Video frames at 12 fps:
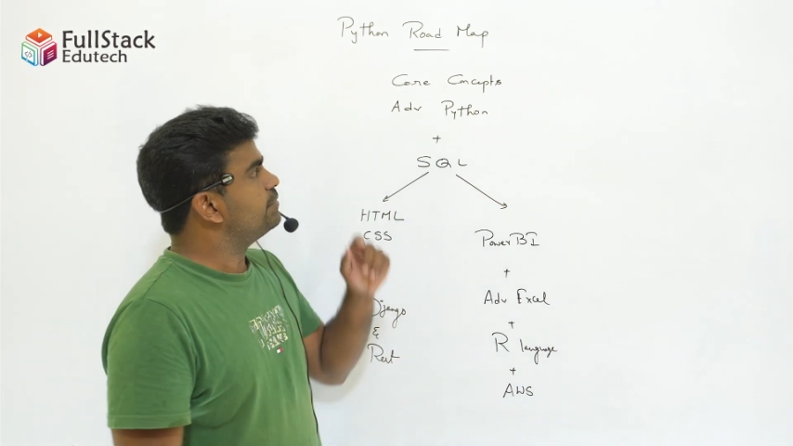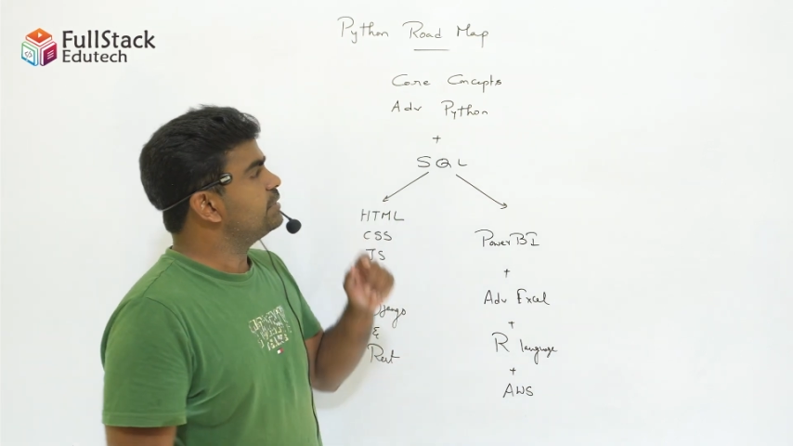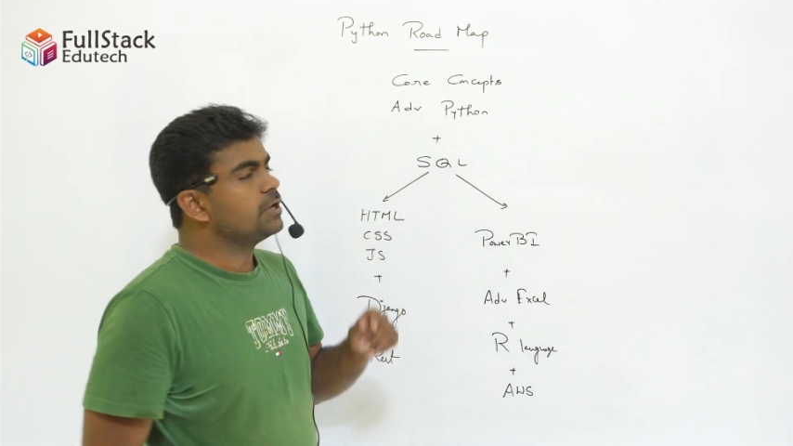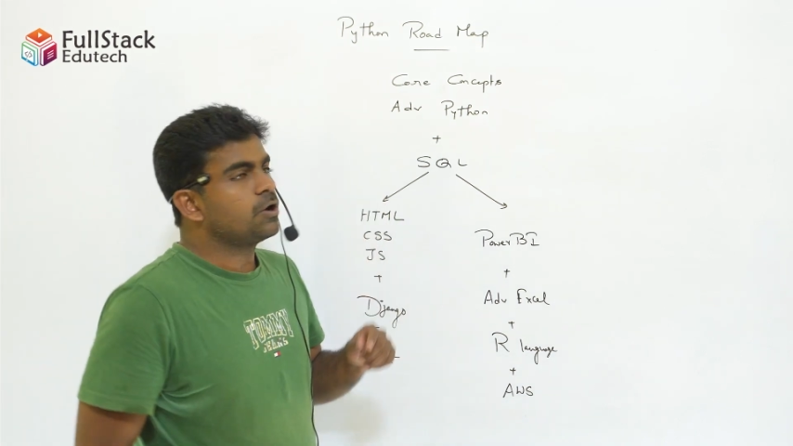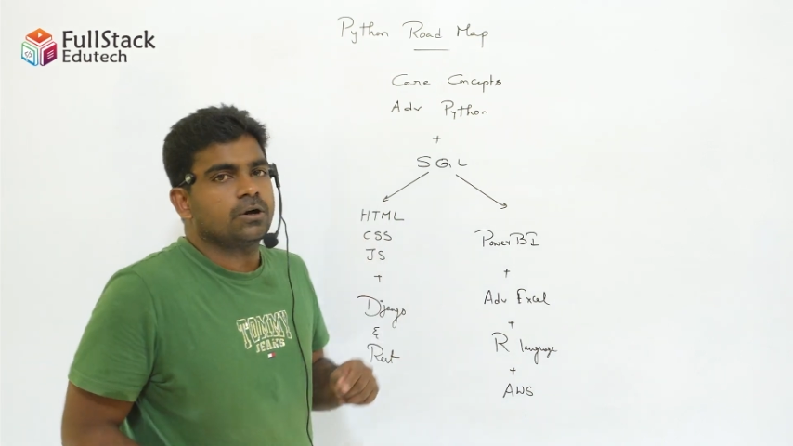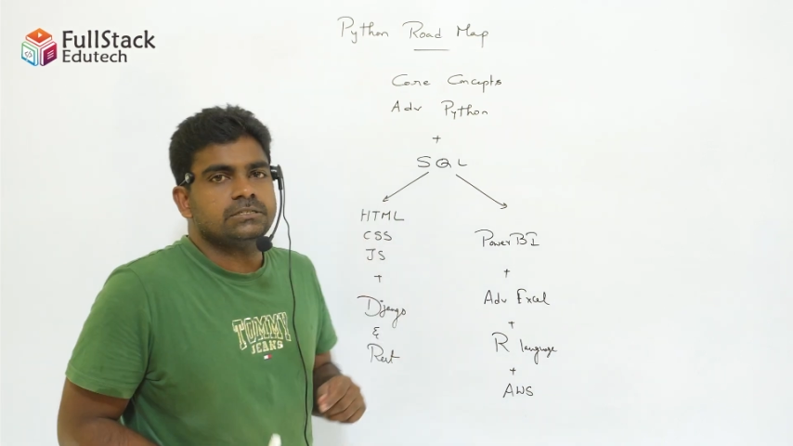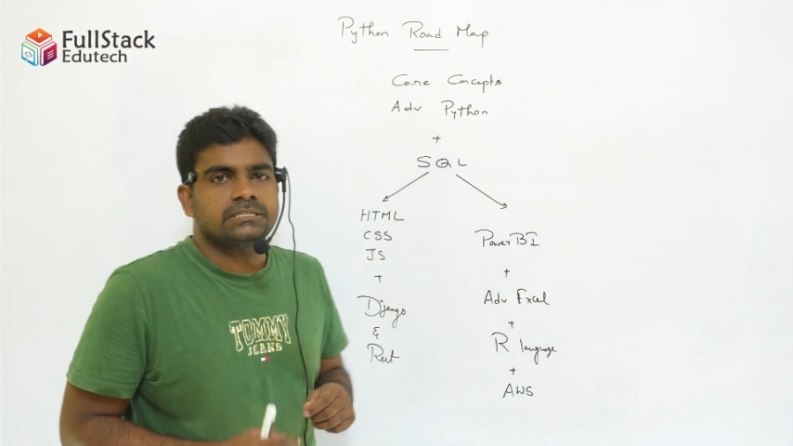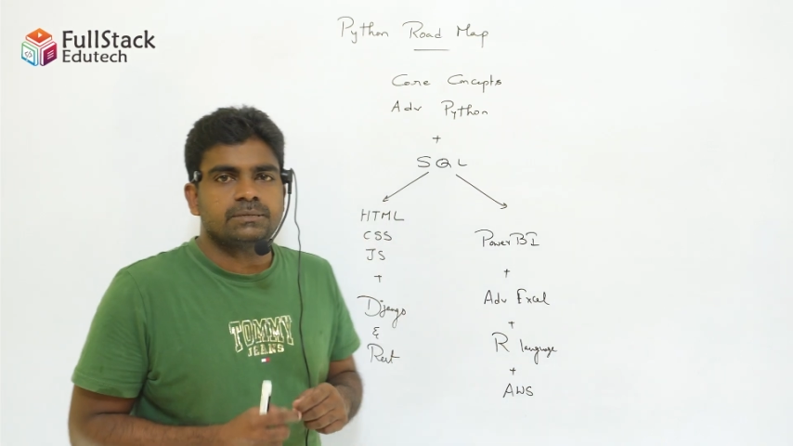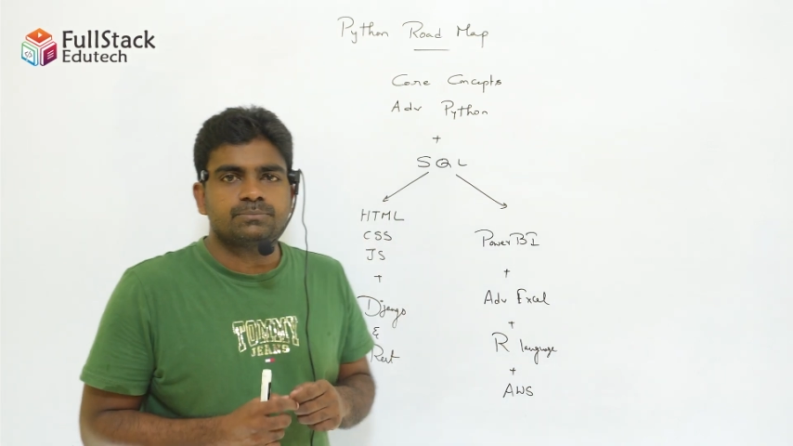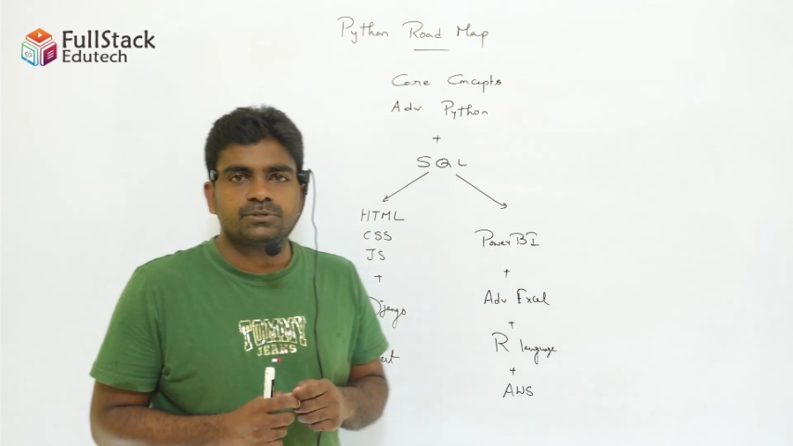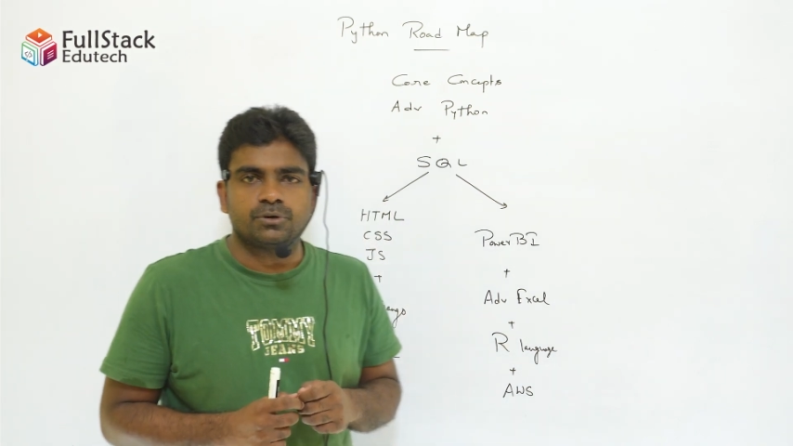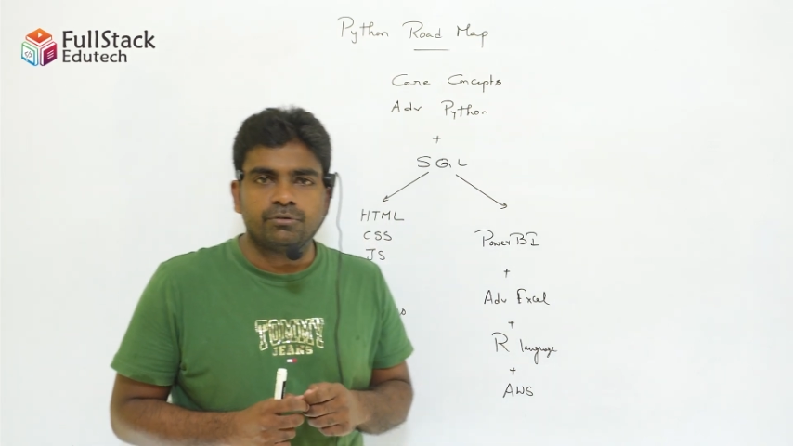with the
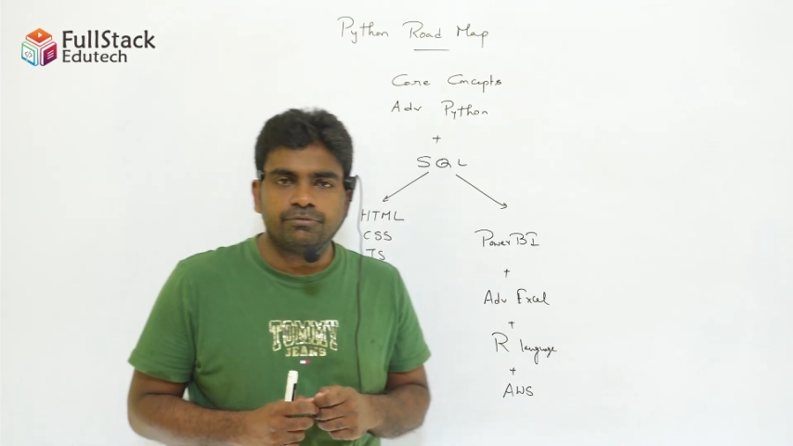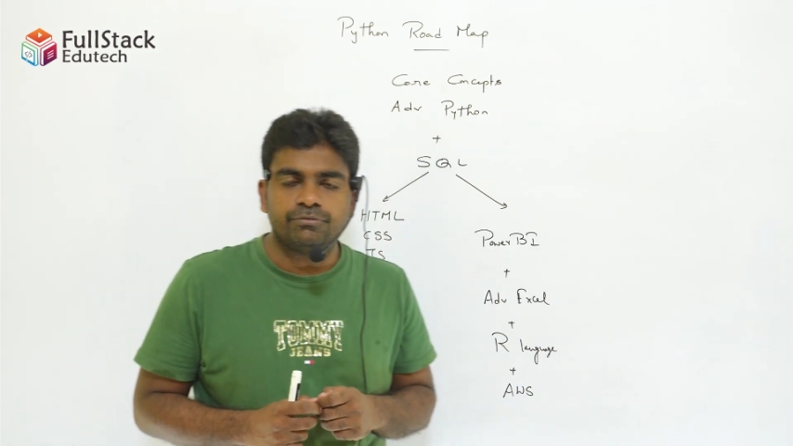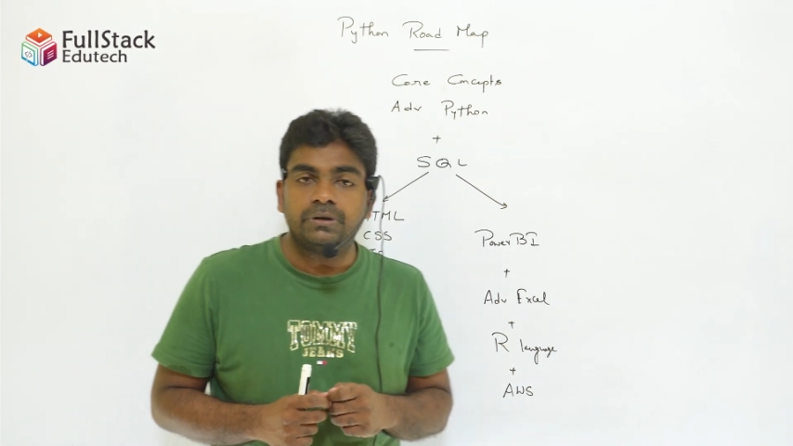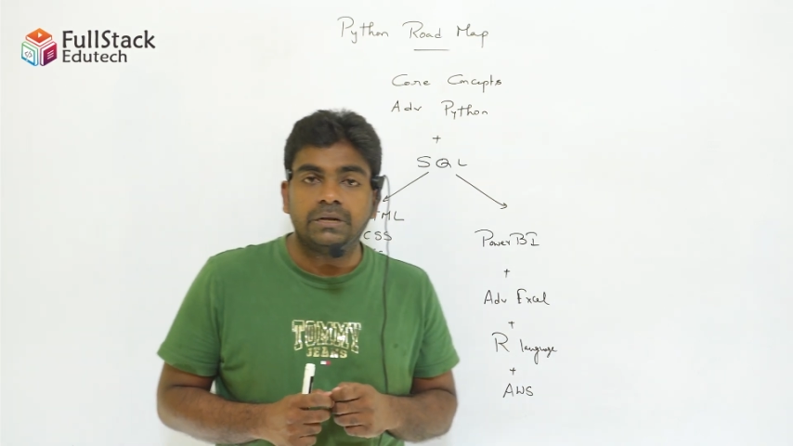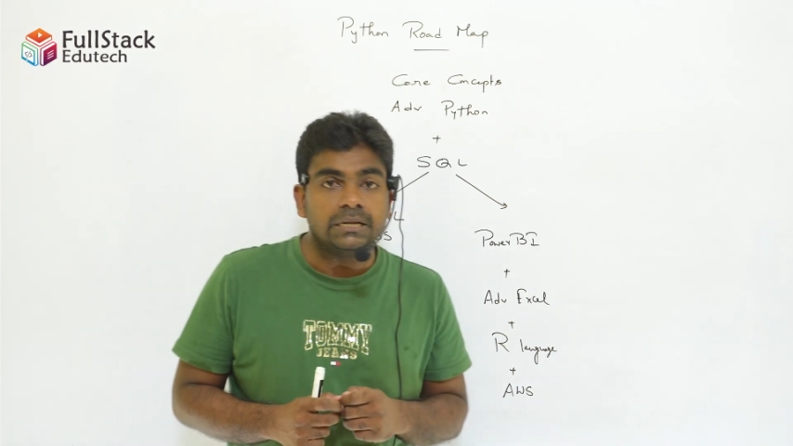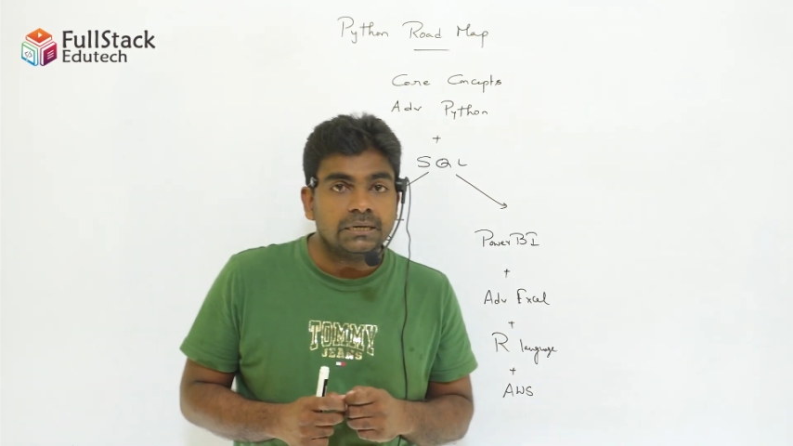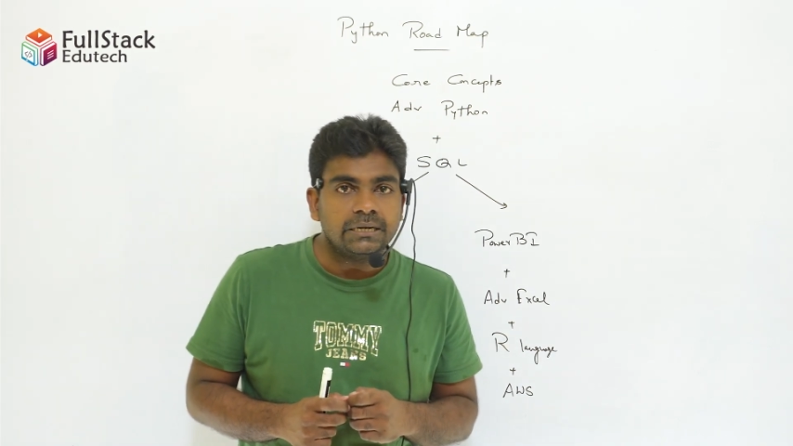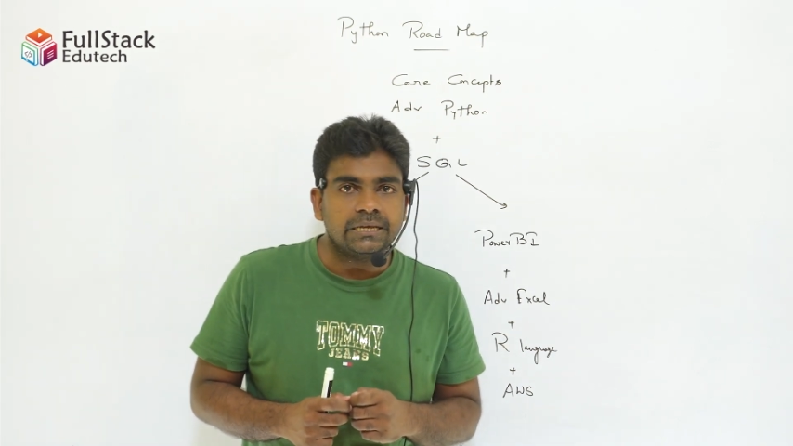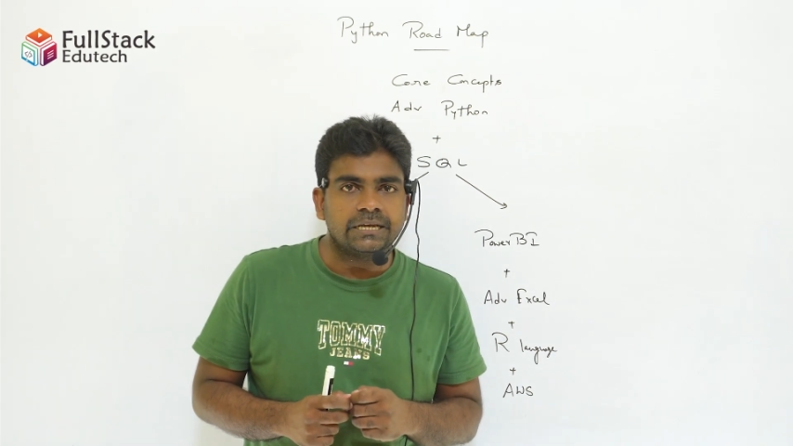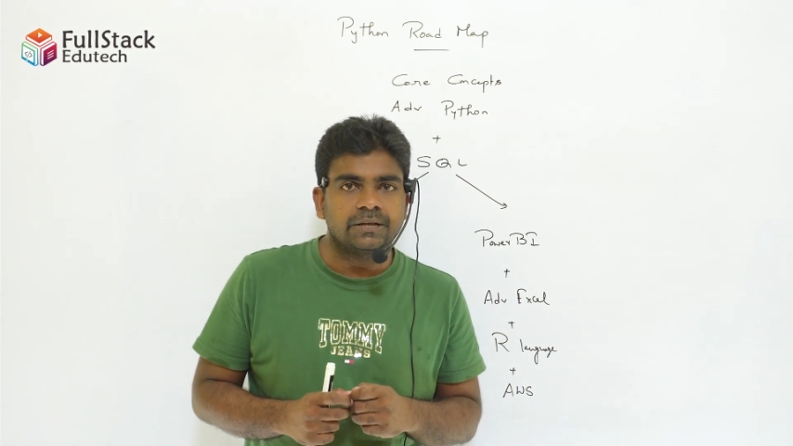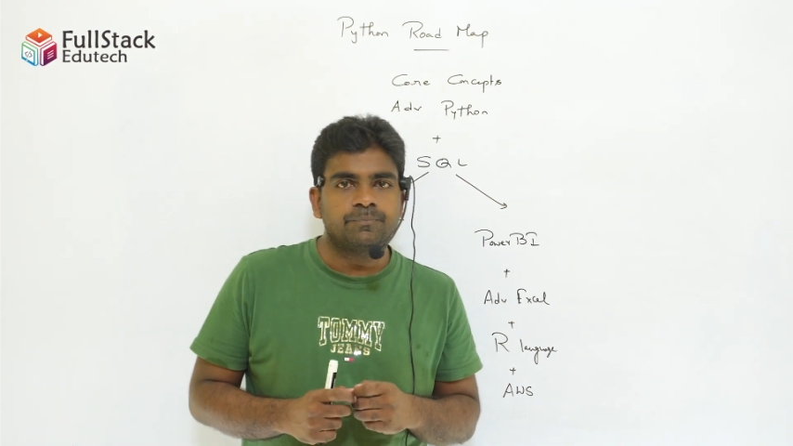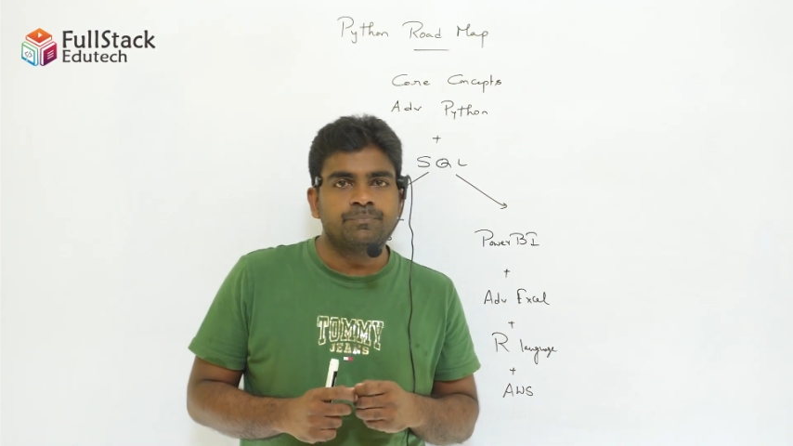concepts of
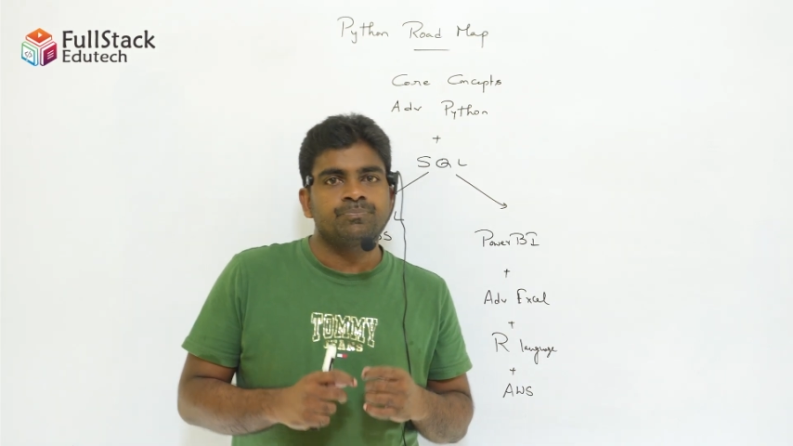learning